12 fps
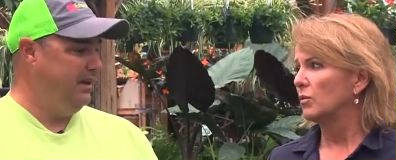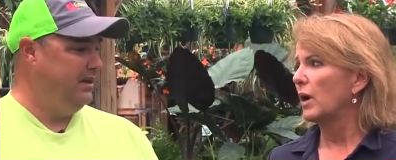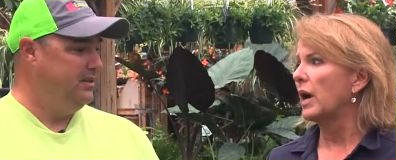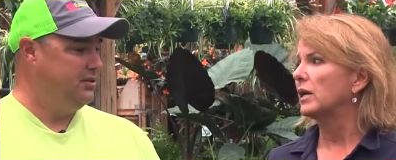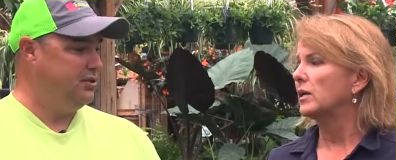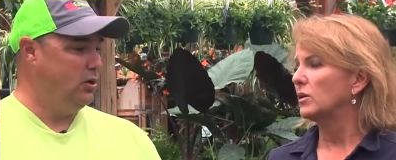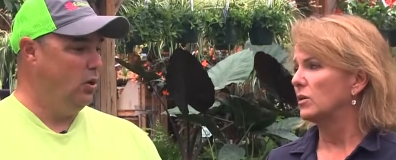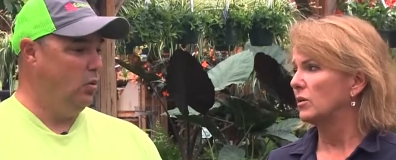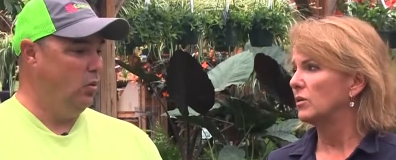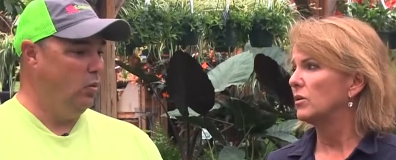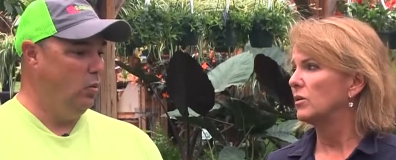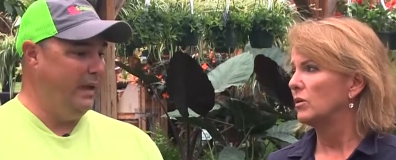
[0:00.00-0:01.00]
Speaker 1: Right.
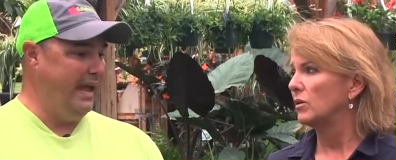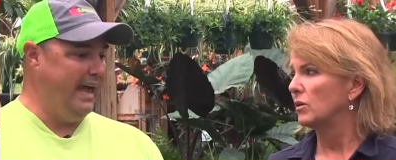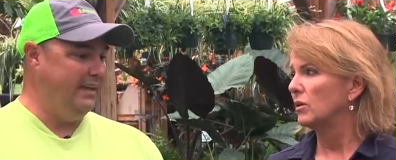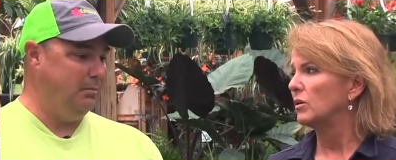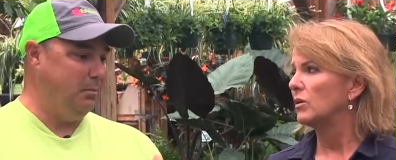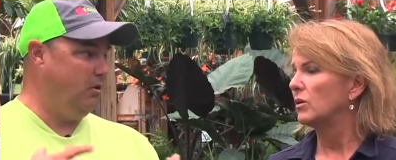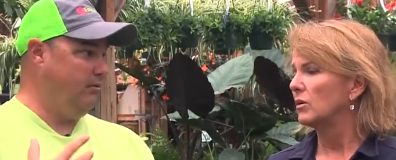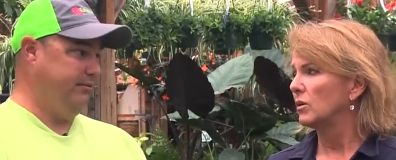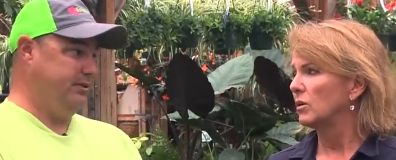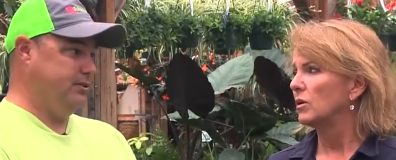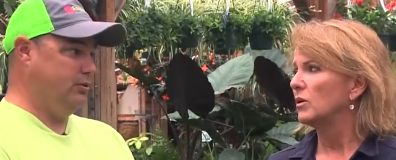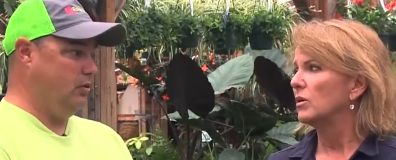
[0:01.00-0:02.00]
So we had the
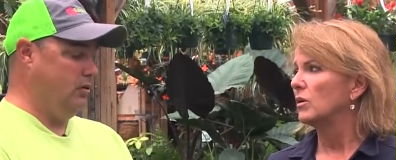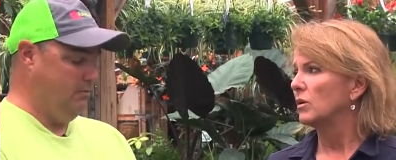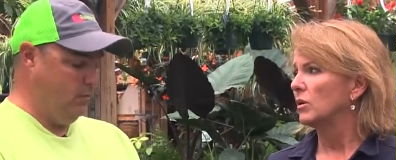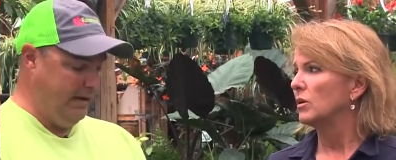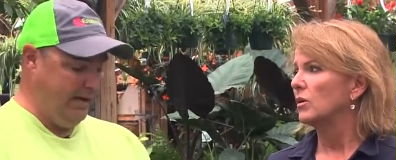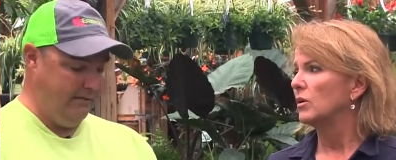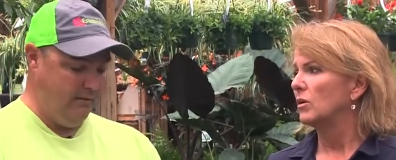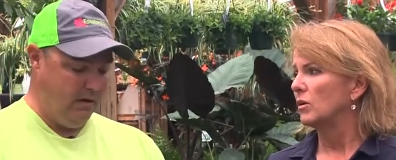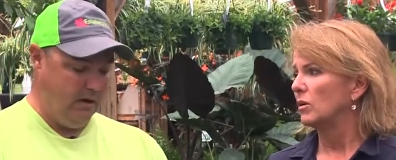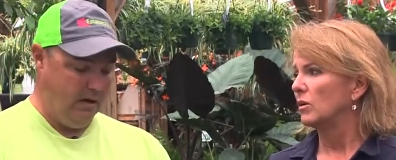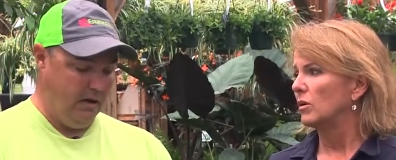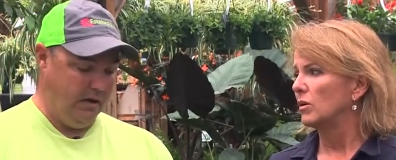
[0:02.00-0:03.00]
perfect storm. We have
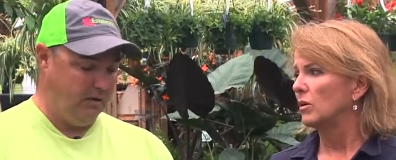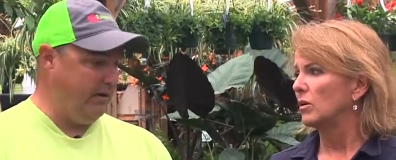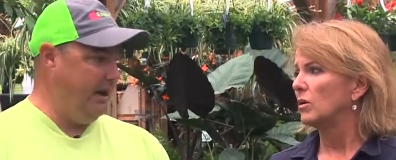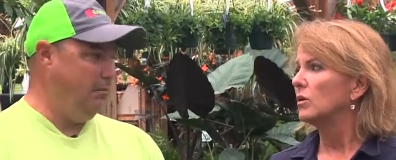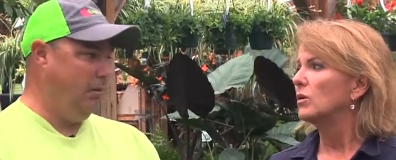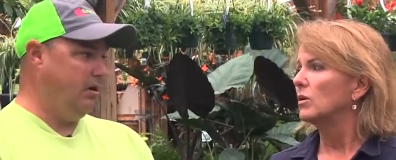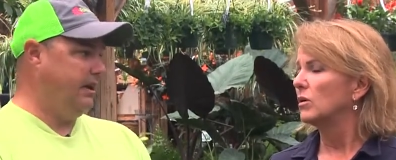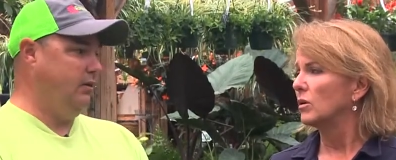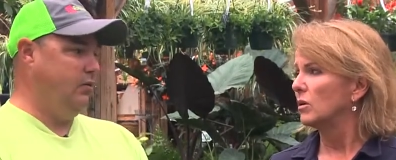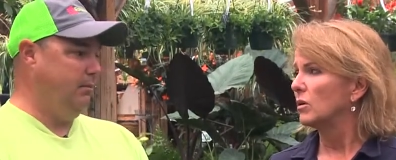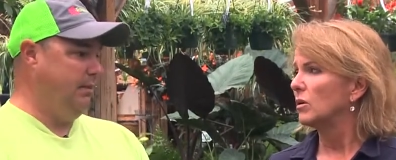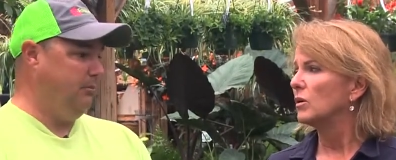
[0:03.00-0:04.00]
a, a, great
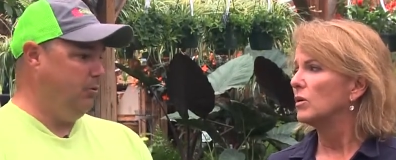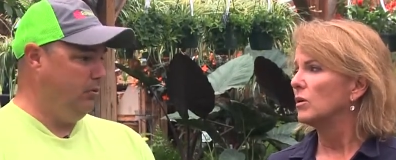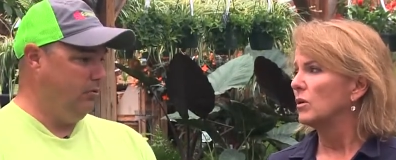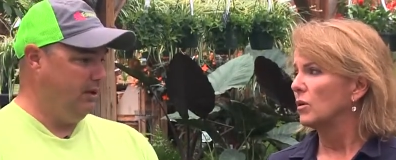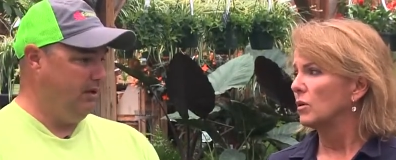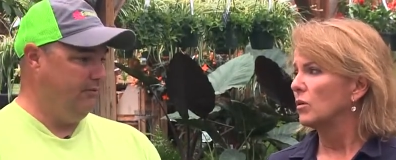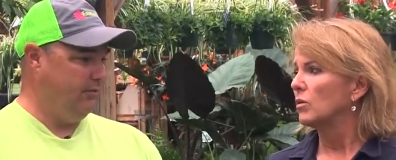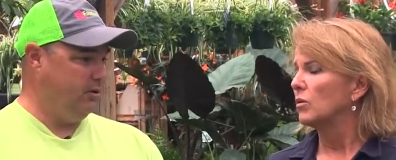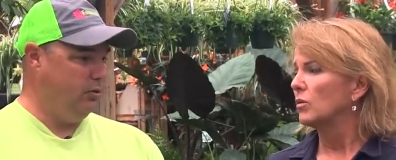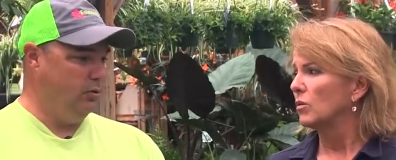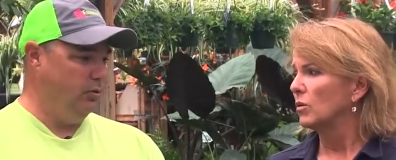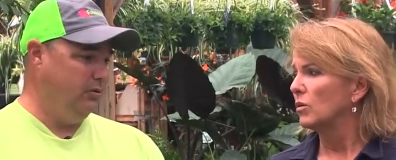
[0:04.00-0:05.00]
market where people are looking for
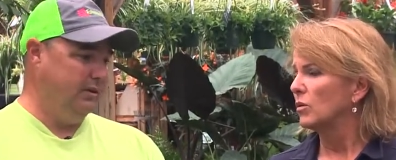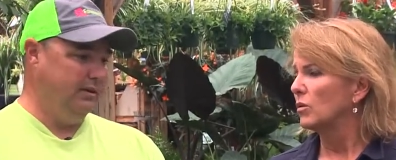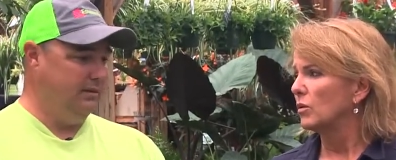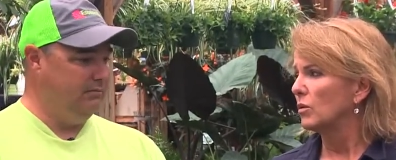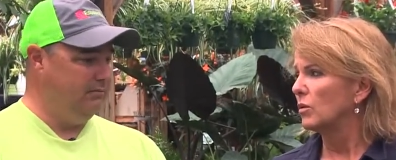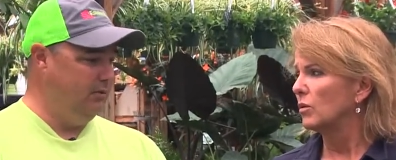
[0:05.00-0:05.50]
cool and